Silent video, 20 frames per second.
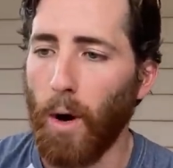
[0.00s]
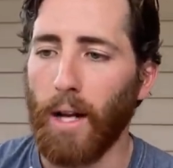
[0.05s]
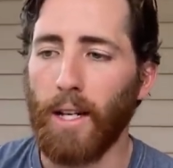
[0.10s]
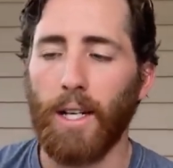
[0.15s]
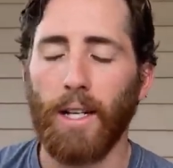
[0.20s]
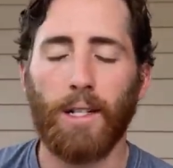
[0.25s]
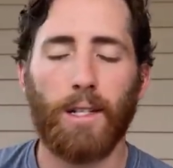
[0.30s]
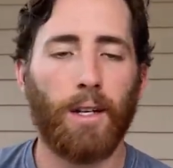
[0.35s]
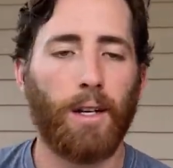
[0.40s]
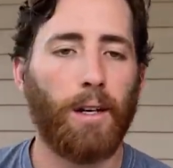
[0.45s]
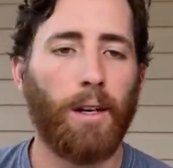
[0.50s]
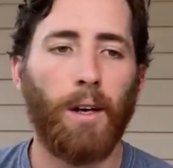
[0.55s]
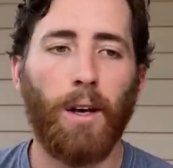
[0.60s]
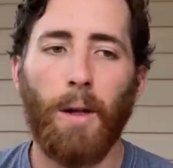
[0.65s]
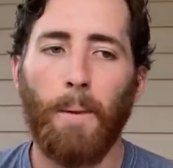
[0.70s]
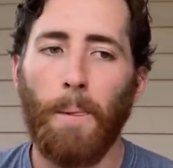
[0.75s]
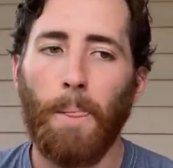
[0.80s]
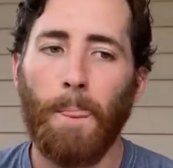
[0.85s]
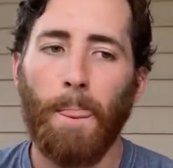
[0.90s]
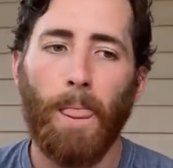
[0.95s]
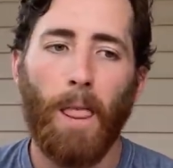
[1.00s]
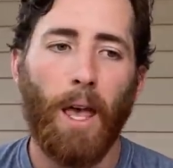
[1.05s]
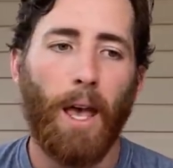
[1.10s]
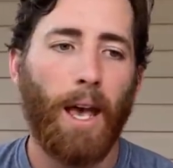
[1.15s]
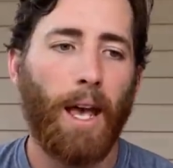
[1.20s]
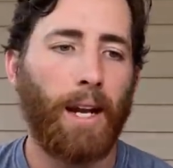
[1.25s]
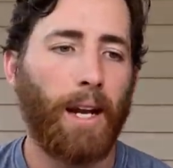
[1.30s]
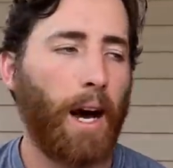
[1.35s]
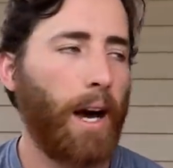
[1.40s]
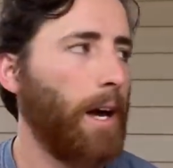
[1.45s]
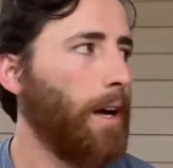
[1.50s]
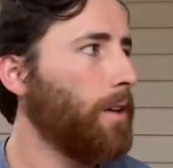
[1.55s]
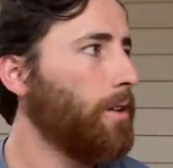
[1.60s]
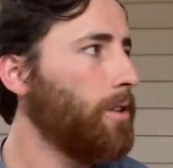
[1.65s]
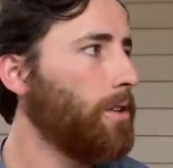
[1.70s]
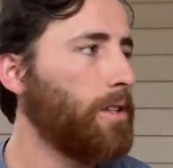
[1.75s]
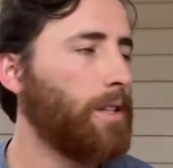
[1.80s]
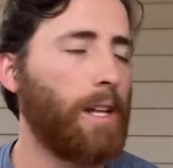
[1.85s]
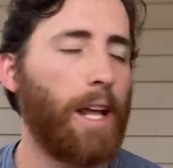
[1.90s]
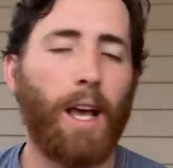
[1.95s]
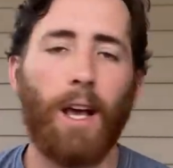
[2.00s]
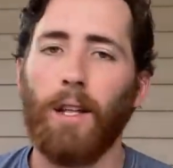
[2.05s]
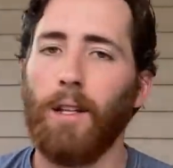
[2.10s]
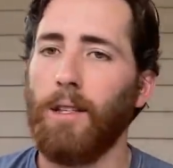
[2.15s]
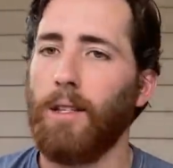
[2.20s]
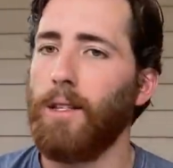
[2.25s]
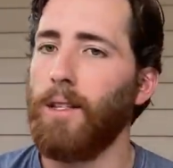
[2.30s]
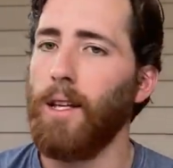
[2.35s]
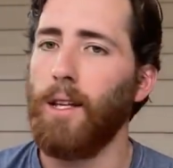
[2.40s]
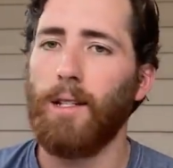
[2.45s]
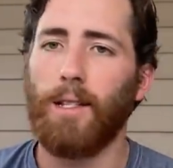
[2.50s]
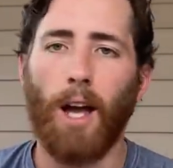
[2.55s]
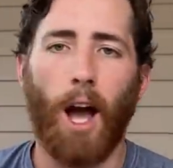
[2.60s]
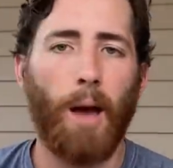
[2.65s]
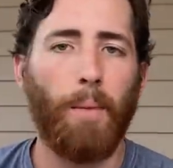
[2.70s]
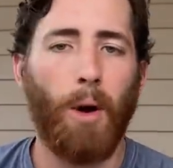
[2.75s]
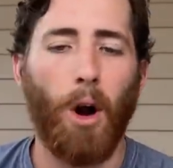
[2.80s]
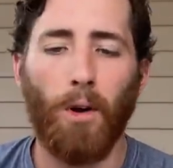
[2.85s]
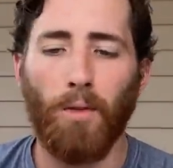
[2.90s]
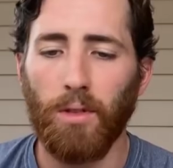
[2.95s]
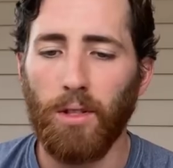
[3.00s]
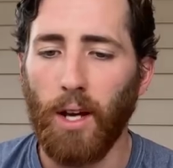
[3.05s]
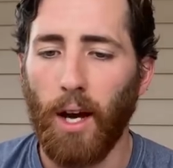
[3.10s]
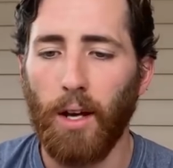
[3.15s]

And I understand seed time harvest.